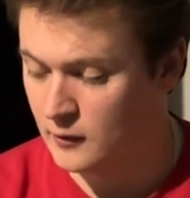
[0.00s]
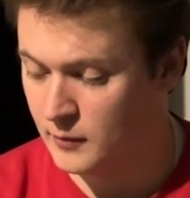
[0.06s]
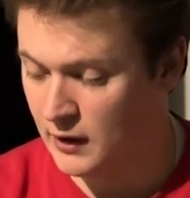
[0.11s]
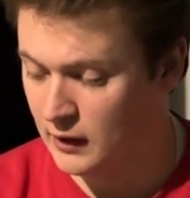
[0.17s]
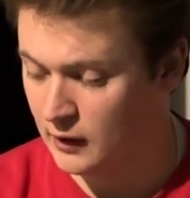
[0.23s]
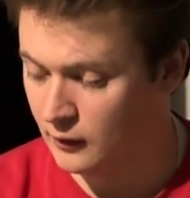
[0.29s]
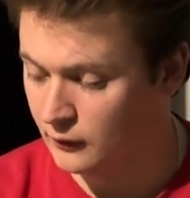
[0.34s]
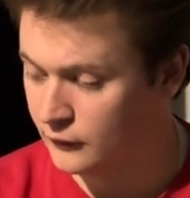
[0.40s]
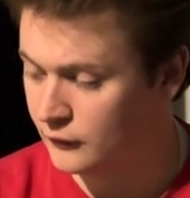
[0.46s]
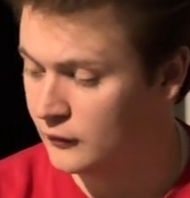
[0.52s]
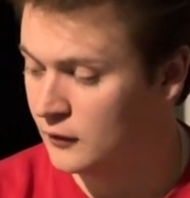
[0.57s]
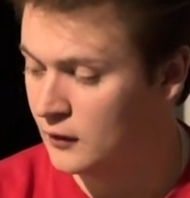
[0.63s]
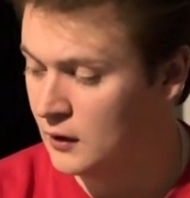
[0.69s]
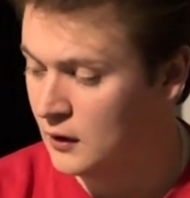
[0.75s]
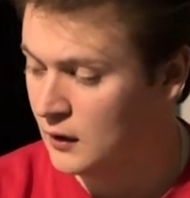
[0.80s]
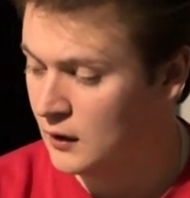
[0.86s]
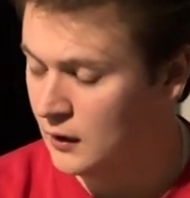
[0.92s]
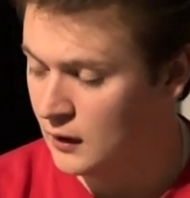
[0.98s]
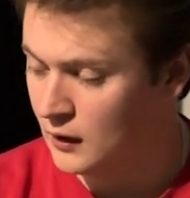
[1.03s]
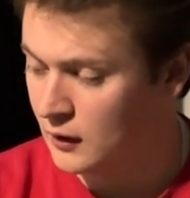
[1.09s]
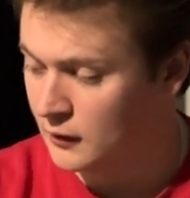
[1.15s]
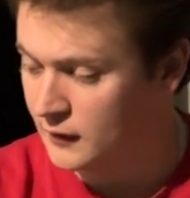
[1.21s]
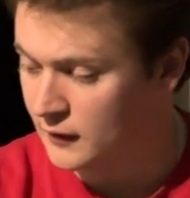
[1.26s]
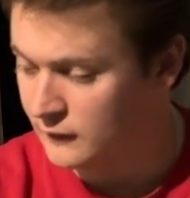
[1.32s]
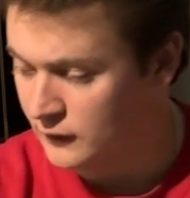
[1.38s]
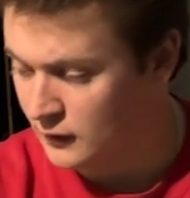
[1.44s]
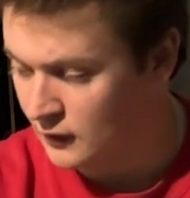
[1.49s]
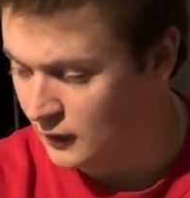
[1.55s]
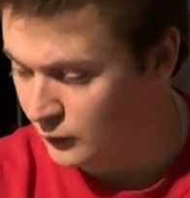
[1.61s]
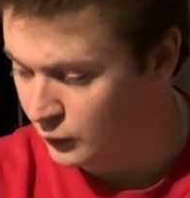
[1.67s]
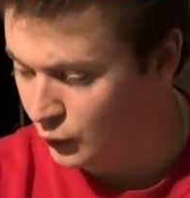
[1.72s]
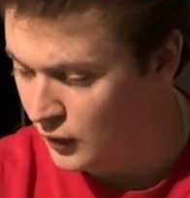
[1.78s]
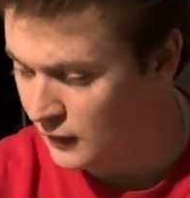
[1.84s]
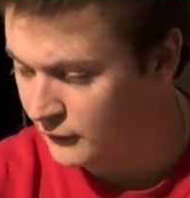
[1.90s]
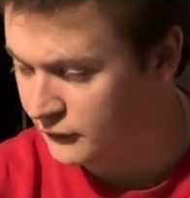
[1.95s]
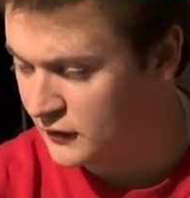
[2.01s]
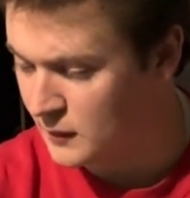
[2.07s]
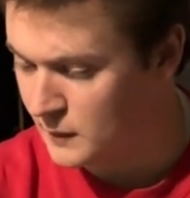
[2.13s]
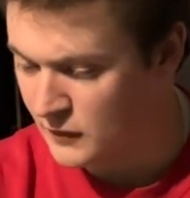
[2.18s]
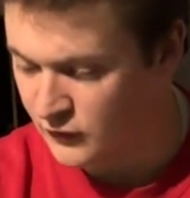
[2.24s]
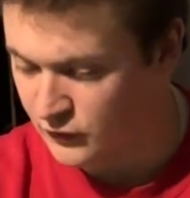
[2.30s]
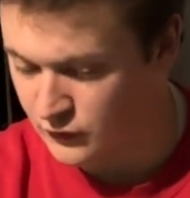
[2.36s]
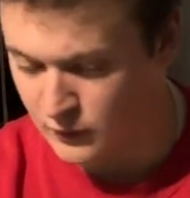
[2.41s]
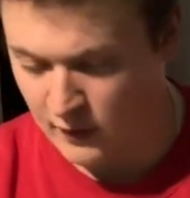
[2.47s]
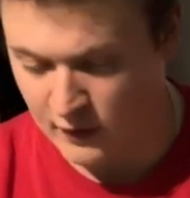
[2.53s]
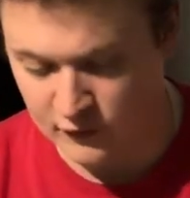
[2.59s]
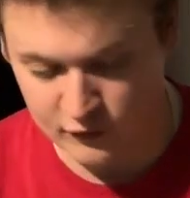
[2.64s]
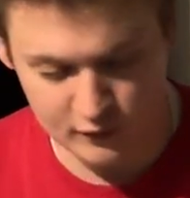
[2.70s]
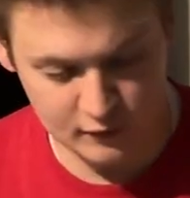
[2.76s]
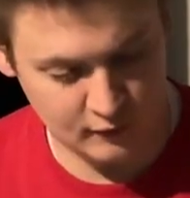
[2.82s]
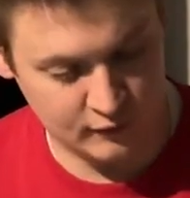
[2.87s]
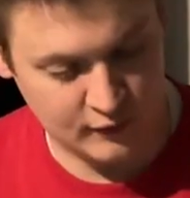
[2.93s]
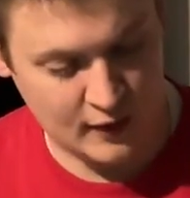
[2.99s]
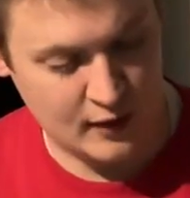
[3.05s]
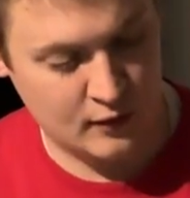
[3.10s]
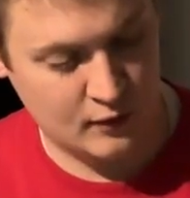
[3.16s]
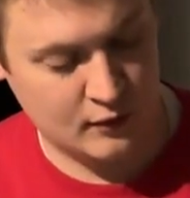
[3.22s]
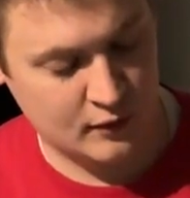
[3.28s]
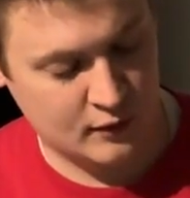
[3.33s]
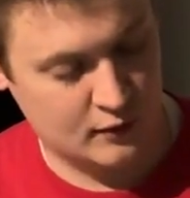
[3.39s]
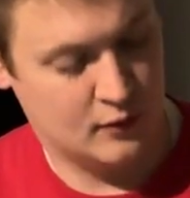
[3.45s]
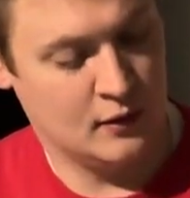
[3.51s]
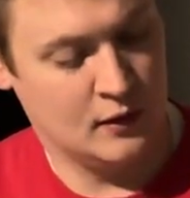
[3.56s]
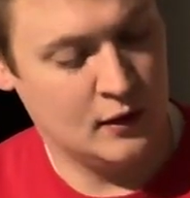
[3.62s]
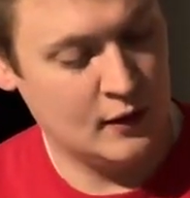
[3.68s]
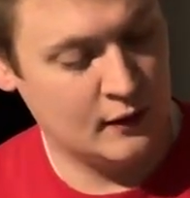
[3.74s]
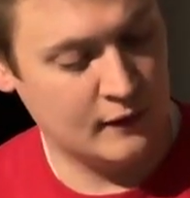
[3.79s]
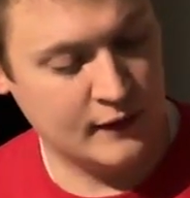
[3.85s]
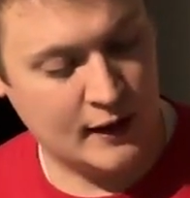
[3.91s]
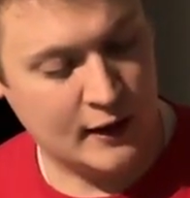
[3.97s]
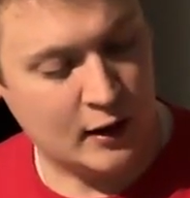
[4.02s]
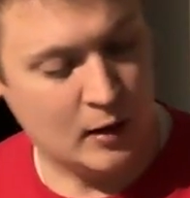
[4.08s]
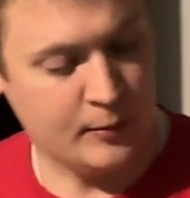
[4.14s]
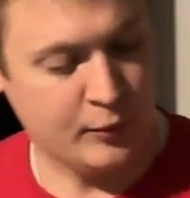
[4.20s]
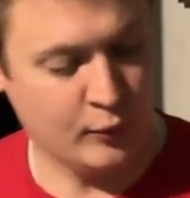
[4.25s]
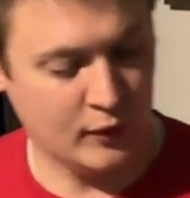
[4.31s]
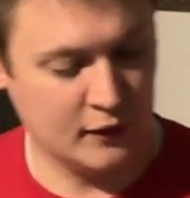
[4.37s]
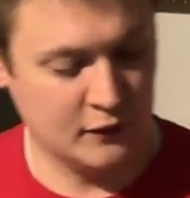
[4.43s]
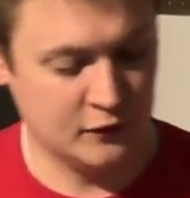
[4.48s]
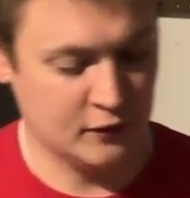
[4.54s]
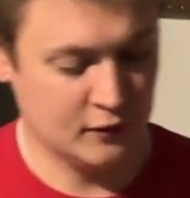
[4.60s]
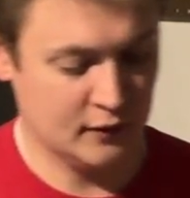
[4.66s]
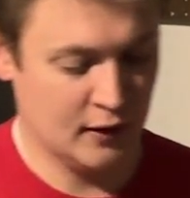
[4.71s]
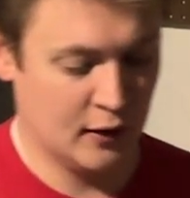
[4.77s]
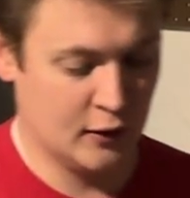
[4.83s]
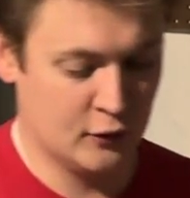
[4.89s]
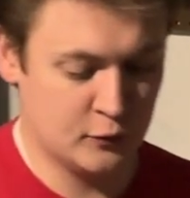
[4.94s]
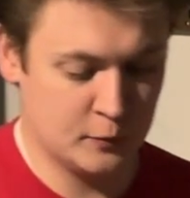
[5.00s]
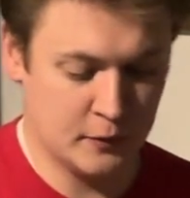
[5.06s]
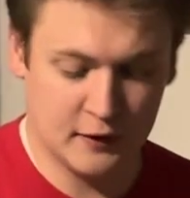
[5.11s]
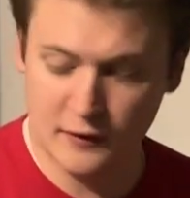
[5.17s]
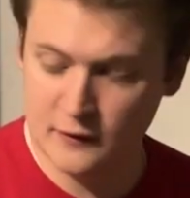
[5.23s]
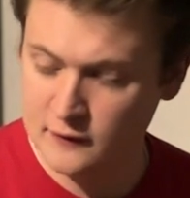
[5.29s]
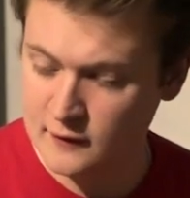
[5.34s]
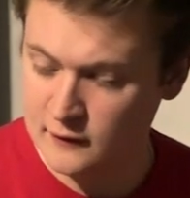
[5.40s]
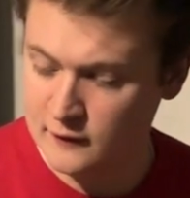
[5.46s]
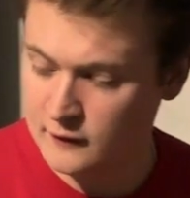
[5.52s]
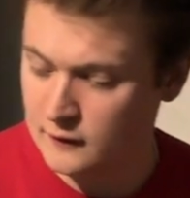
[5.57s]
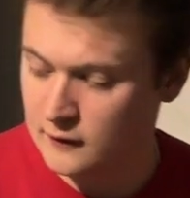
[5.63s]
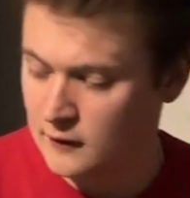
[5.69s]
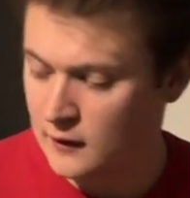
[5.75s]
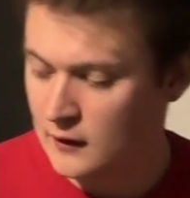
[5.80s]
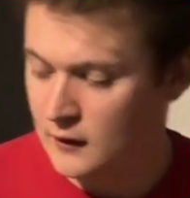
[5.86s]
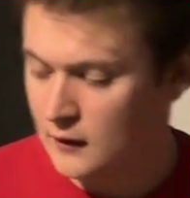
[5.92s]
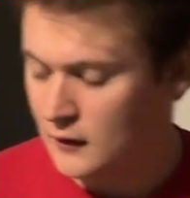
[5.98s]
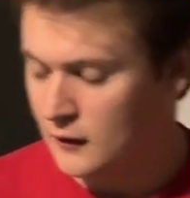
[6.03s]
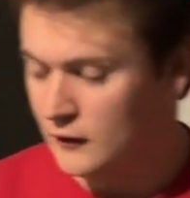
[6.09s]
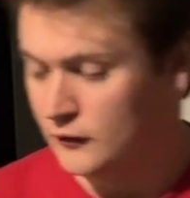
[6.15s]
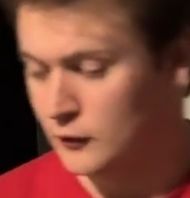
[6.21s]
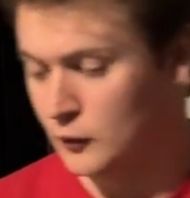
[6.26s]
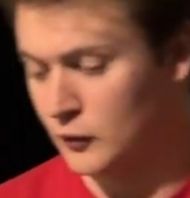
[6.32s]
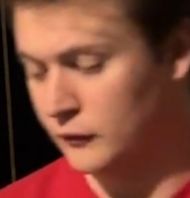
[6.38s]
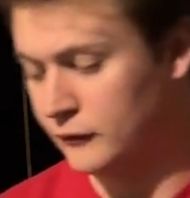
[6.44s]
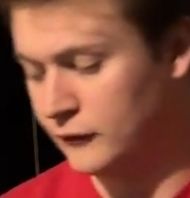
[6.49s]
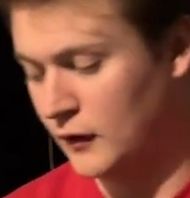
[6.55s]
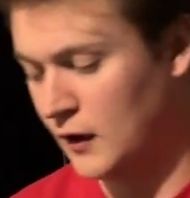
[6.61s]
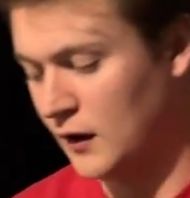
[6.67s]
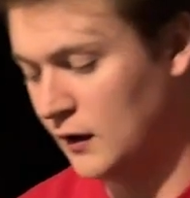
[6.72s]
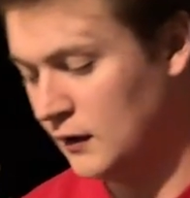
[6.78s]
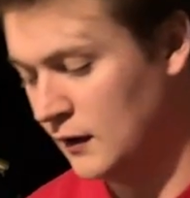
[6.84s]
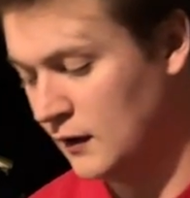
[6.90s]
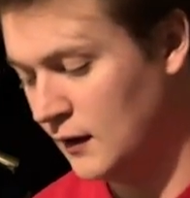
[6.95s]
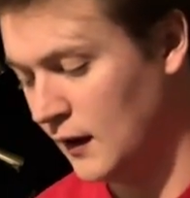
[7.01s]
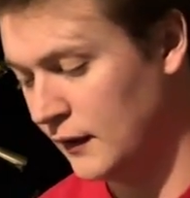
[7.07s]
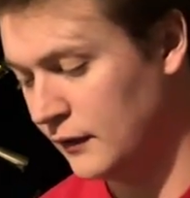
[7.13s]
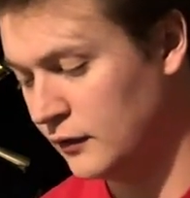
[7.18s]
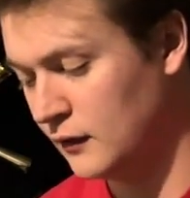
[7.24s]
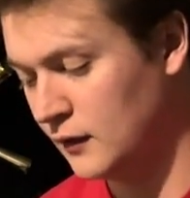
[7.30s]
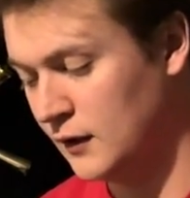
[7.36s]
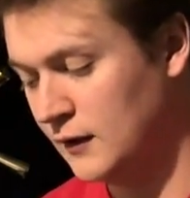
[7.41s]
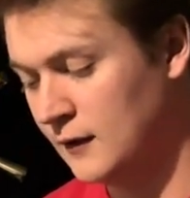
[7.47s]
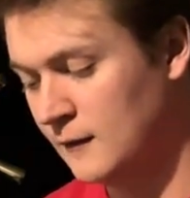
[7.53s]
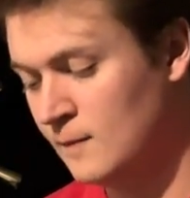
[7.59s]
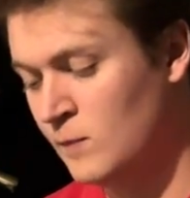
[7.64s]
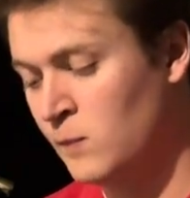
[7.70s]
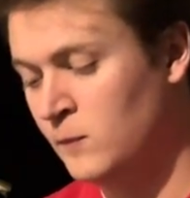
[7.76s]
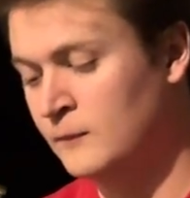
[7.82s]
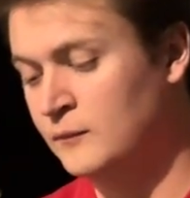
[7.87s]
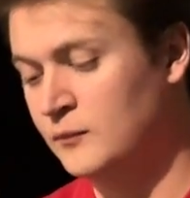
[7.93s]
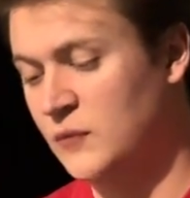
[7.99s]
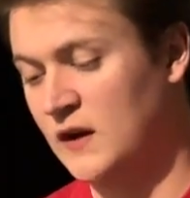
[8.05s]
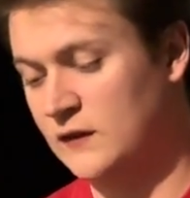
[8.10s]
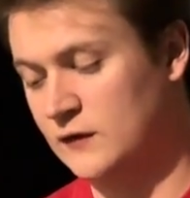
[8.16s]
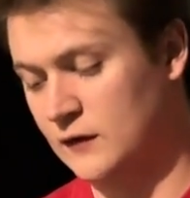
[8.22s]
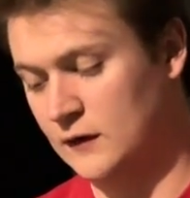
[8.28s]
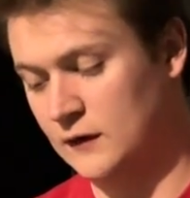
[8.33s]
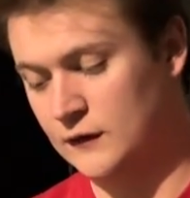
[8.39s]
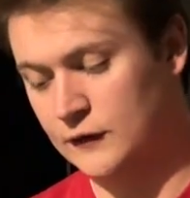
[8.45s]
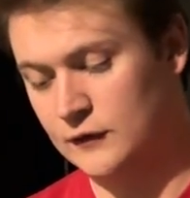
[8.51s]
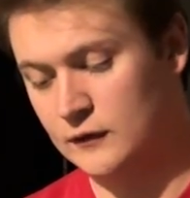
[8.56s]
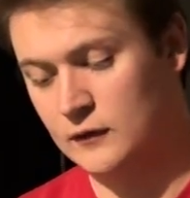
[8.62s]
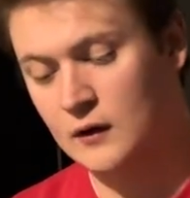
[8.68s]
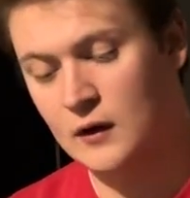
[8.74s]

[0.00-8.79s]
bellows. And I'll give you a rough demonstration of how that operation goes, because it's sort of fun, I think. This is